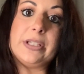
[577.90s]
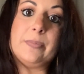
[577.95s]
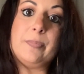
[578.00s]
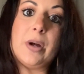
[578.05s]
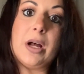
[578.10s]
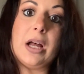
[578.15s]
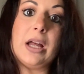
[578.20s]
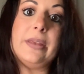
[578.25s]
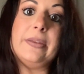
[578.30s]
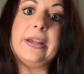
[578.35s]

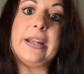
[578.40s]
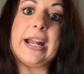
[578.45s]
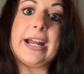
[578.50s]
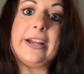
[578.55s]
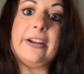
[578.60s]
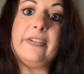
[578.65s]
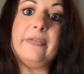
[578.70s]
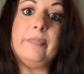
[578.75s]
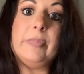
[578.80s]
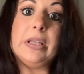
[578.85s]
upon that I
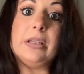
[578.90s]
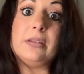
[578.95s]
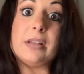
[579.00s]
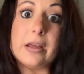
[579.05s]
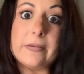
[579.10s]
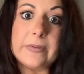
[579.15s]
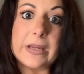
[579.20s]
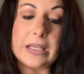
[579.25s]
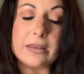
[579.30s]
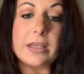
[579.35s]
have been
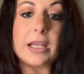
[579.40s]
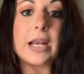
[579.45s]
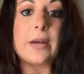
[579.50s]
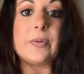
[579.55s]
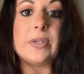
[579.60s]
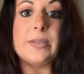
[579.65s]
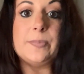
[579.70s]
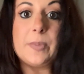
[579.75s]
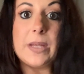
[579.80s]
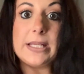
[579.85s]
loving, that I
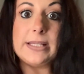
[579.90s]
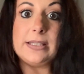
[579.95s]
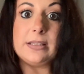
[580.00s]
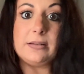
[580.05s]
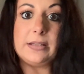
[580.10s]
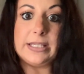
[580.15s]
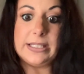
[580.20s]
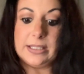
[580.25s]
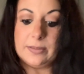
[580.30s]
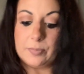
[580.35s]
was
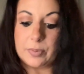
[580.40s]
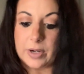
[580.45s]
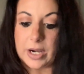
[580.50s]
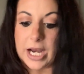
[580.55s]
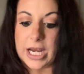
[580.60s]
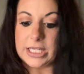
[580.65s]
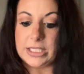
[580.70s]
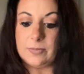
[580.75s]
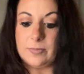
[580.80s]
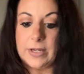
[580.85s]
pleasantly
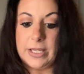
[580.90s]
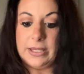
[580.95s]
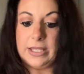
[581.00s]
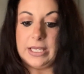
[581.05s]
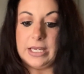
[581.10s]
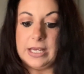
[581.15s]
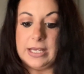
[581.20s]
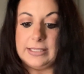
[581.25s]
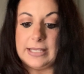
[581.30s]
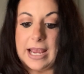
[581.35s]
surprised with,
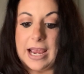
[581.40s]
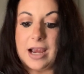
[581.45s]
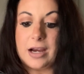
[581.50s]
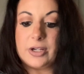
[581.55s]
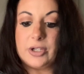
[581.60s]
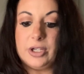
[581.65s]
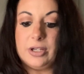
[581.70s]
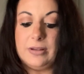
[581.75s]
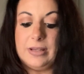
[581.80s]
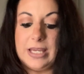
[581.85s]
is
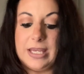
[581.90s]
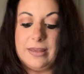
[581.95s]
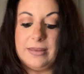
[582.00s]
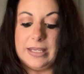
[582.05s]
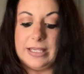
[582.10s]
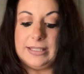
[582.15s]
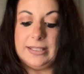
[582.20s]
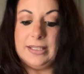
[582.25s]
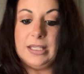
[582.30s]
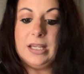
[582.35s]
actually
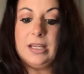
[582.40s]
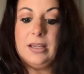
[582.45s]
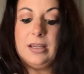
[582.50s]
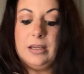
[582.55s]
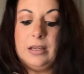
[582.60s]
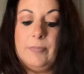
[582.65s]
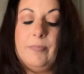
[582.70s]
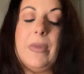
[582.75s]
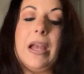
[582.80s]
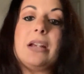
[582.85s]
this
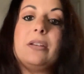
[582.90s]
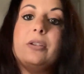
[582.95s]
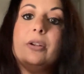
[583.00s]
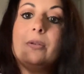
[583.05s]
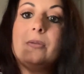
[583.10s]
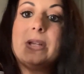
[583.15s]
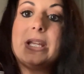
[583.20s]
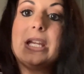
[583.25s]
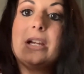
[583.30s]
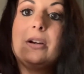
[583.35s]

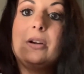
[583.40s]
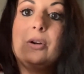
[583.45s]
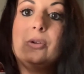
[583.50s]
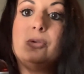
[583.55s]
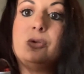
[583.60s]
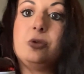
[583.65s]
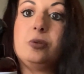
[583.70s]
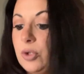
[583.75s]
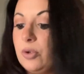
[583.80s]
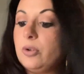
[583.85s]
Magnolia
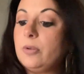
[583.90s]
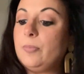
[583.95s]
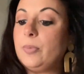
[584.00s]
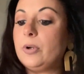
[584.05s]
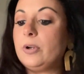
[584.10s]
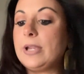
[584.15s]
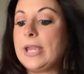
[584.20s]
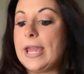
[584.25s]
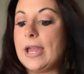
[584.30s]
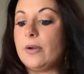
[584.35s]
Home
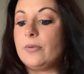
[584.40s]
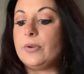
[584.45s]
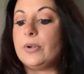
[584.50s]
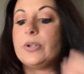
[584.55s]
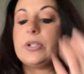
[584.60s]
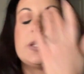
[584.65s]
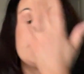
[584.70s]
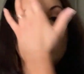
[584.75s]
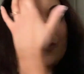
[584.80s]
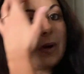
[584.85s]
Juniper
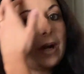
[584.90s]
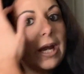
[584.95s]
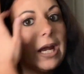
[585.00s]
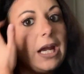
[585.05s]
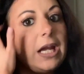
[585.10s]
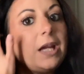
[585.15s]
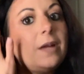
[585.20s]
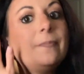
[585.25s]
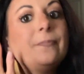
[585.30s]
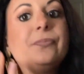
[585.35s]
Counter
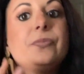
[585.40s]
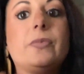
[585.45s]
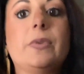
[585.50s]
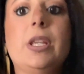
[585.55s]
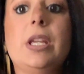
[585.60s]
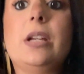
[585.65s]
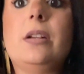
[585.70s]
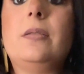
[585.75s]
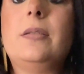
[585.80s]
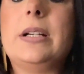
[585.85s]
Spray.
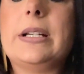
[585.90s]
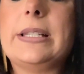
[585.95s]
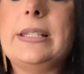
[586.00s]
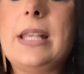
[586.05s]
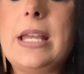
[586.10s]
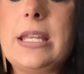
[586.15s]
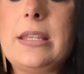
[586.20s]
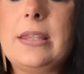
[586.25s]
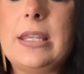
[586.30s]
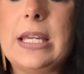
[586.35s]
It looks
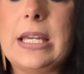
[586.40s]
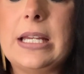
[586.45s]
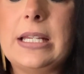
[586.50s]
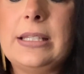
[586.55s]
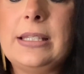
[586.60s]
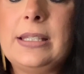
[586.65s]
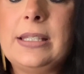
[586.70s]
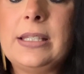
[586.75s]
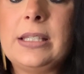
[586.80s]
like this.